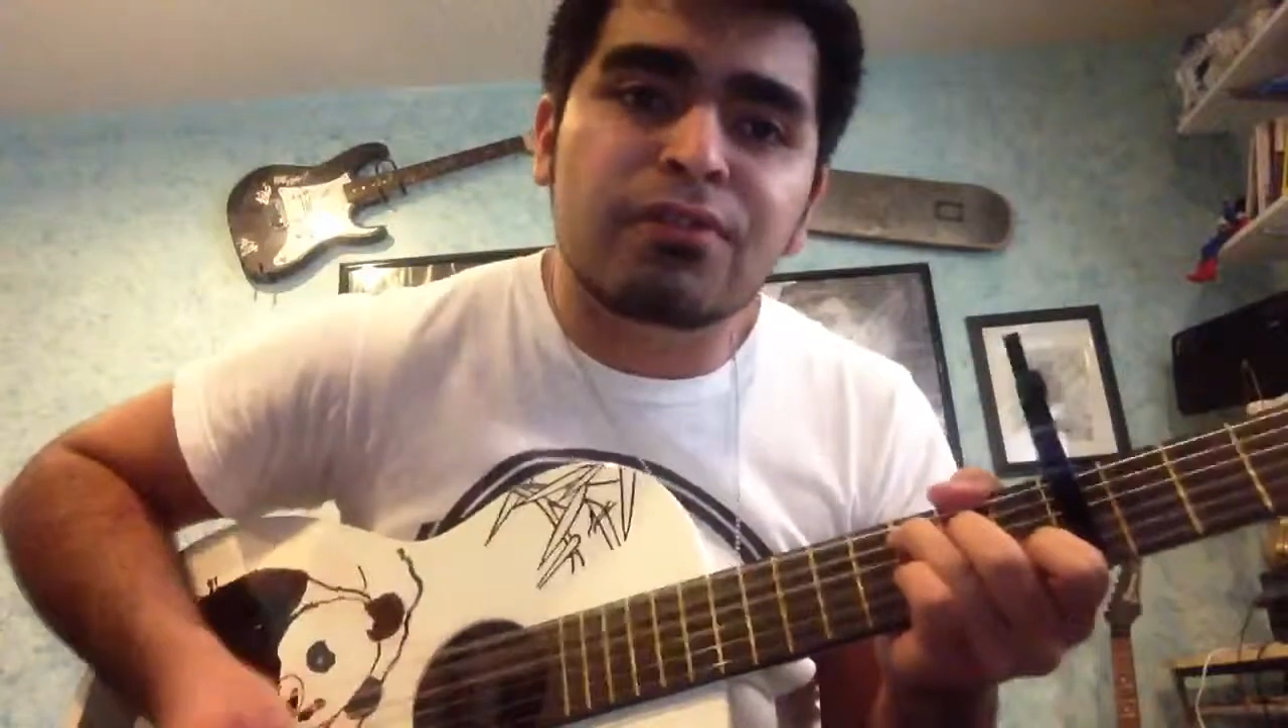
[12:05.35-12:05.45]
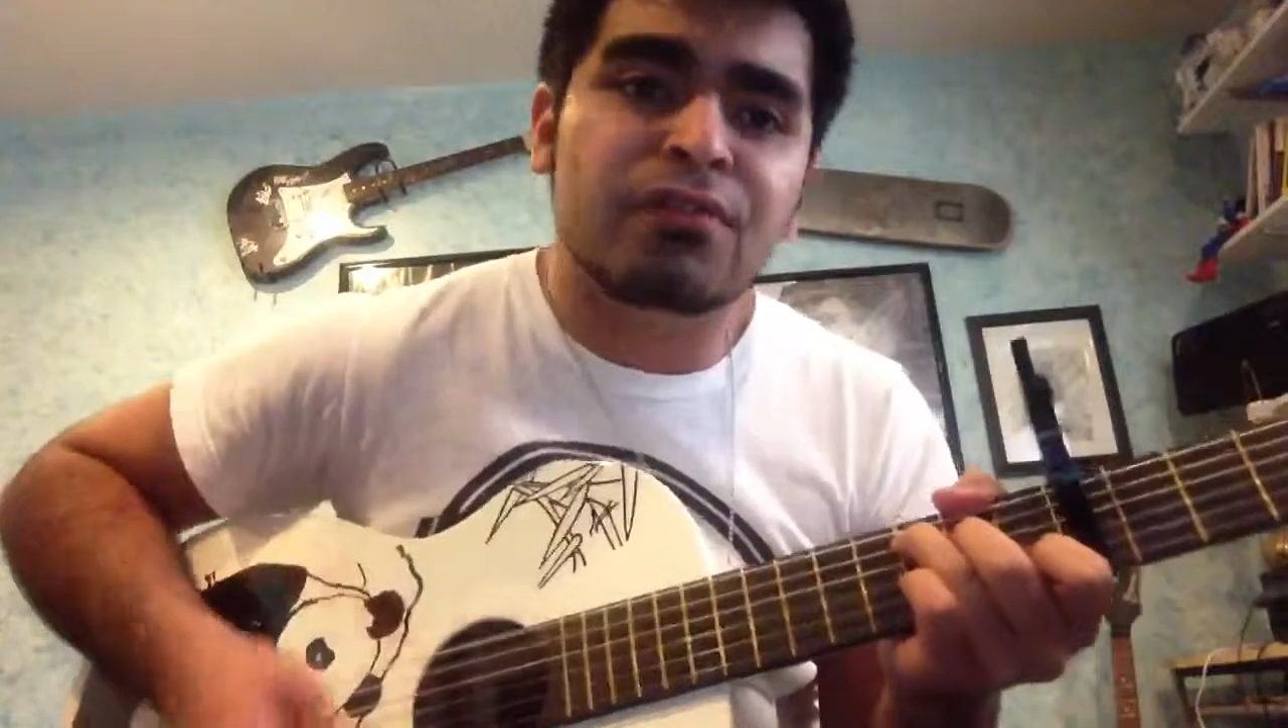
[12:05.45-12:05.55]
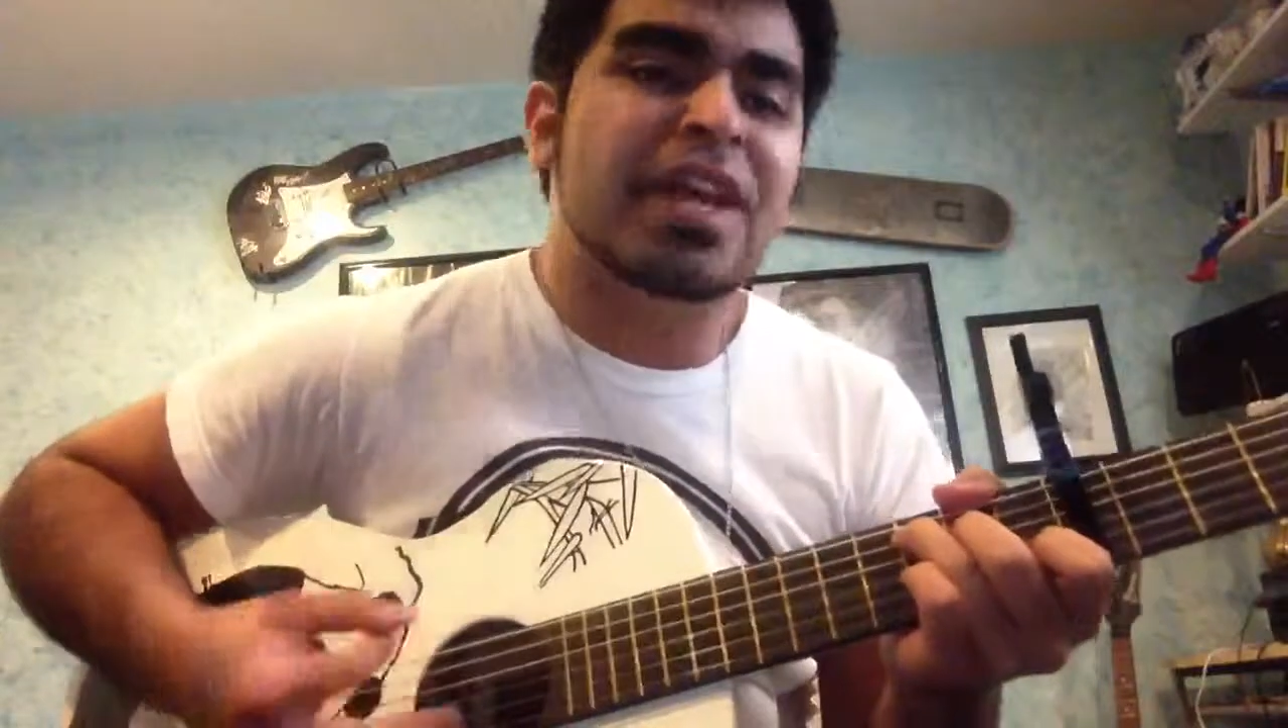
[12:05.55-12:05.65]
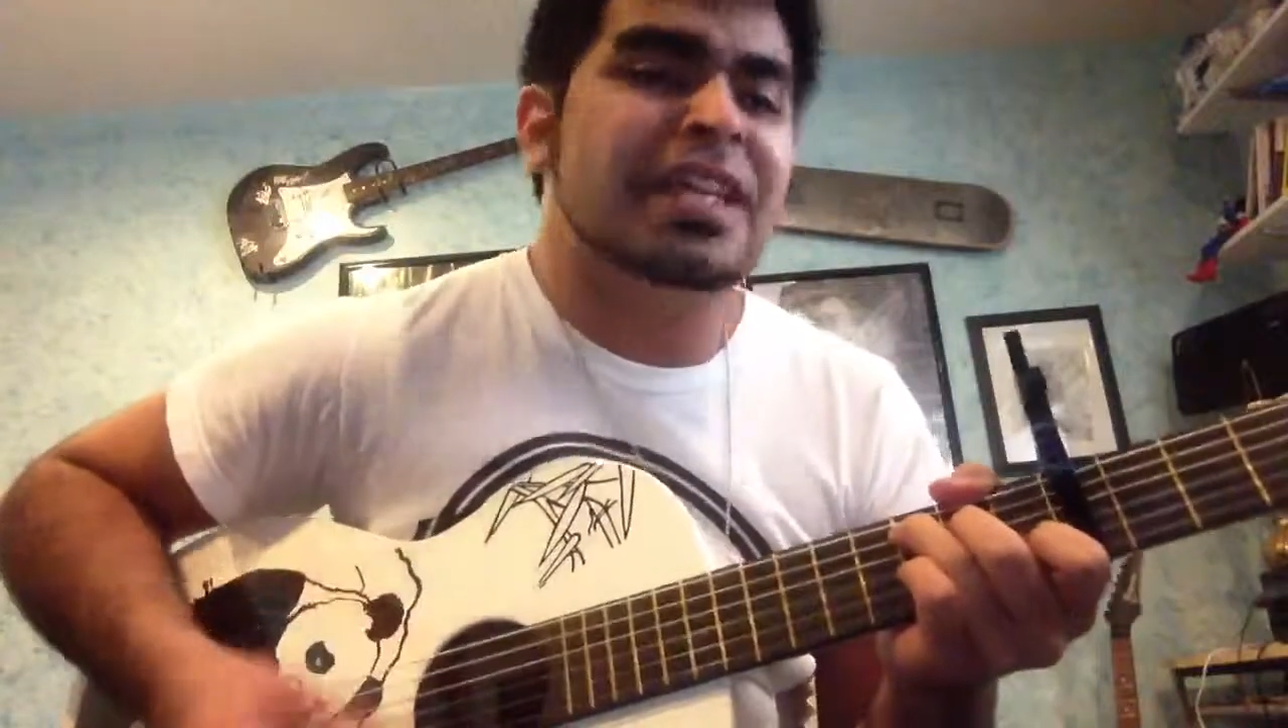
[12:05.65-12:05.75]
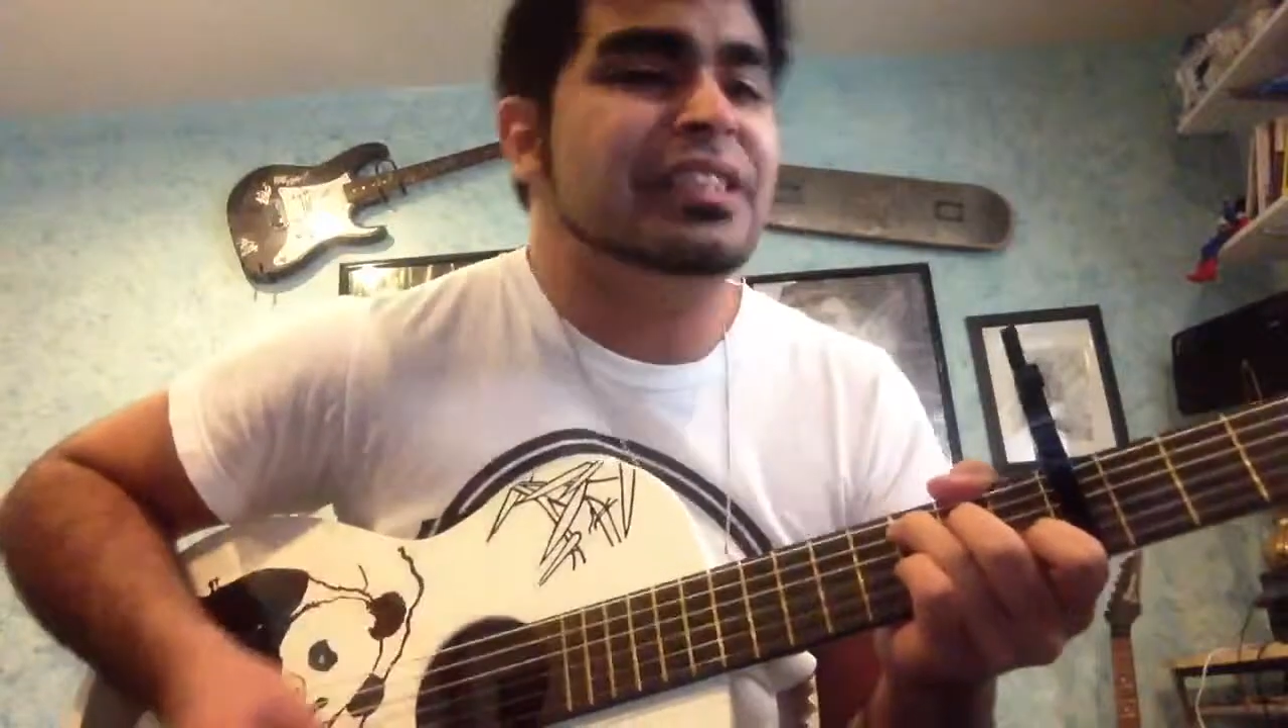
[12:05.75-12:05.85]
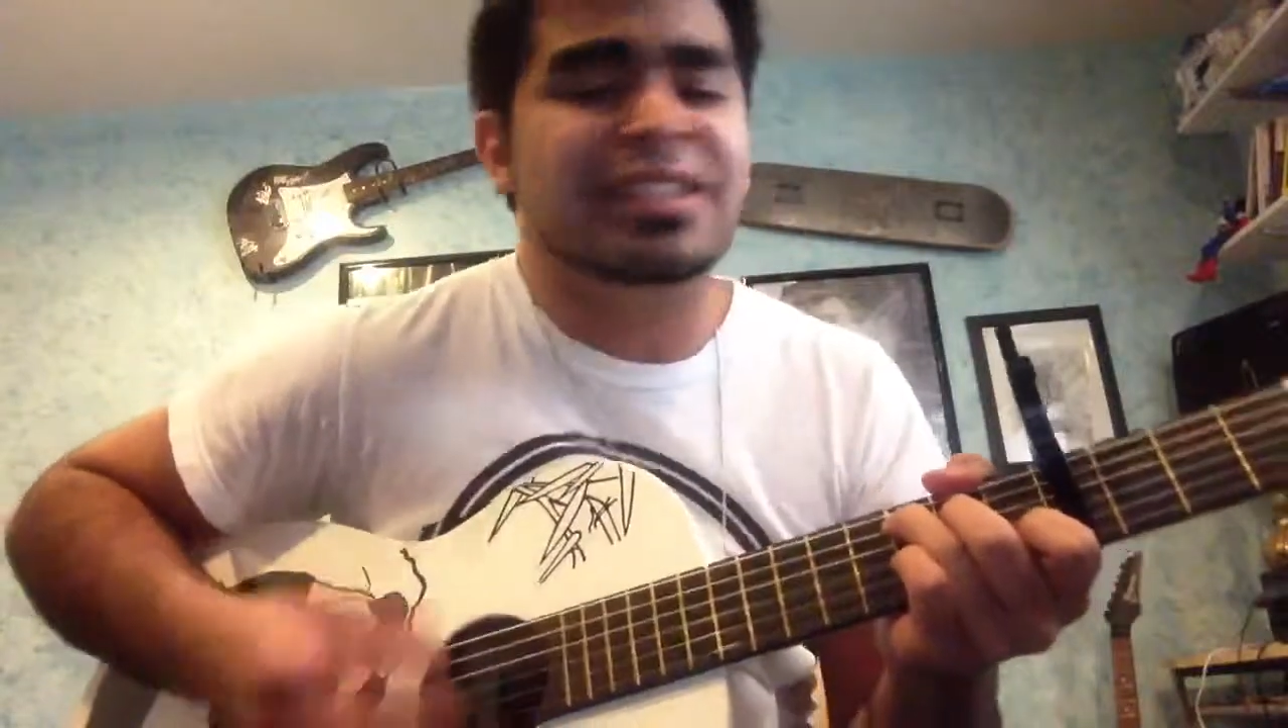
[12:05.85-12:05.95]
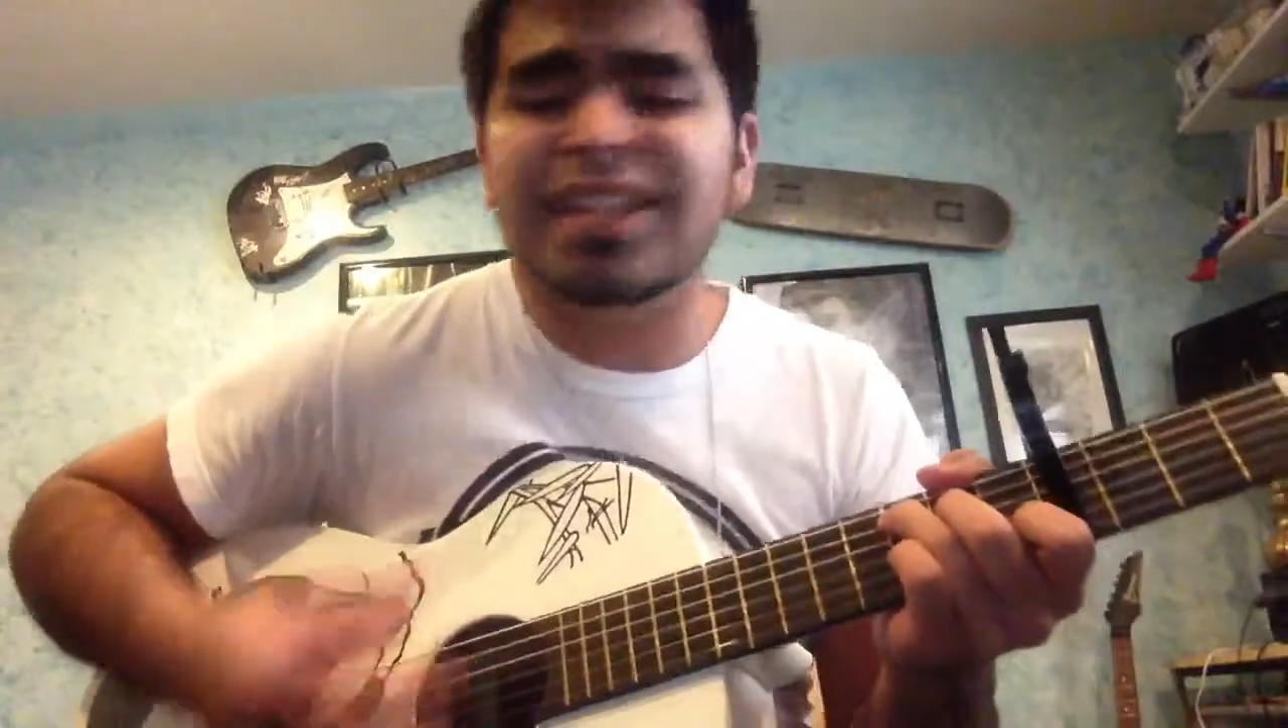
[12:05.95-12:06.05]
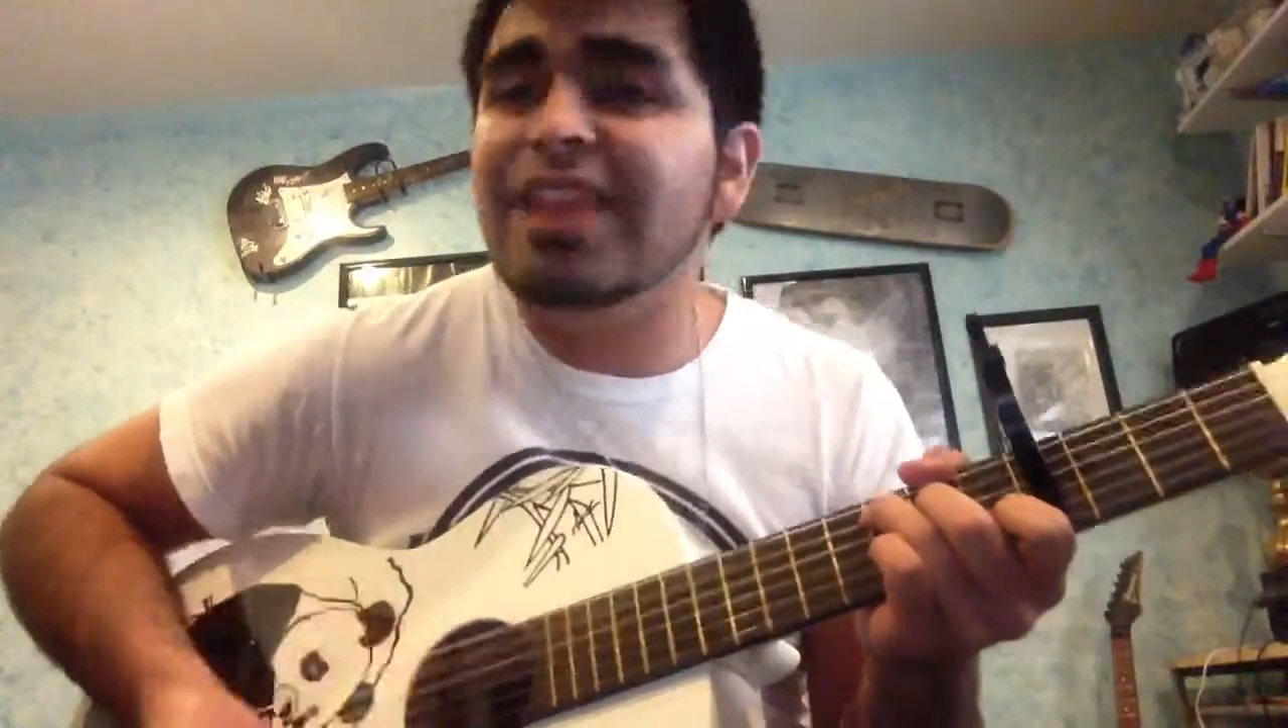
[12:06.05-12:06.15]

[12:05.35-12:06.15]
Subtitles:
face and